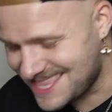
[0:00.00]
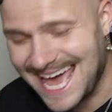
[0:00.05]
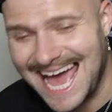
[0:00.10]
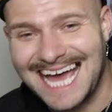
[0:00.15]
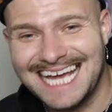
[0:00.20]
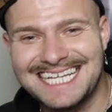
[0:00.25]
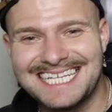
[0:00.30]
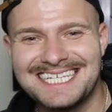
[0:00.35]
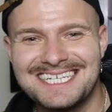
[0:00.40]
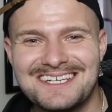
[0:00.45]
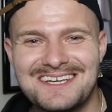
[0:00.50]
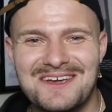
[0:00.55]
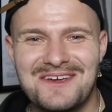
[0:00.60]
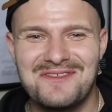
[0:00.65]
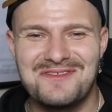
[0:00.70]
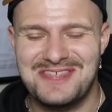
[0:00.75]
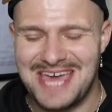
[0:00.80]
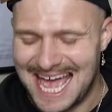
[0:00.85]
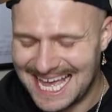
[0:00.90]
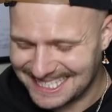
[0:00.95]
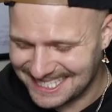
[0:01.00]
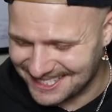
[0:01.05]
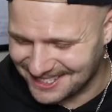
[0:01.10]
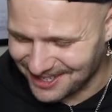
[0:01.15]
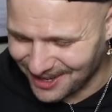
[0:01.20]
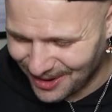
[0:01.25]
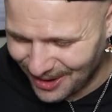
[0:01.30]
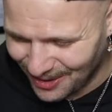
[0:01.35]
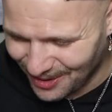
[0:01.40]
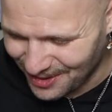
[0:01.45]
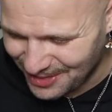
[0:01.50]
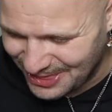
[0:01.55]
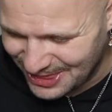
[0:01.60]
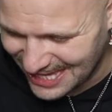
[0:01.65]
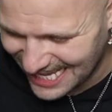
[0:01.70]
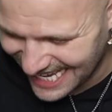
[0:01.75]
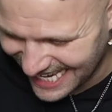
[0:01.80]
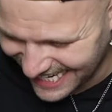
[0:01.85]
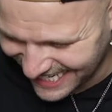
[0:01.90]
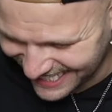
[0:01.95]
That's the whole
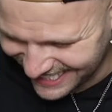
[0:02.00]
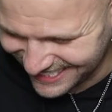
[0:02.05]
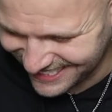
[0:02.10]
thing?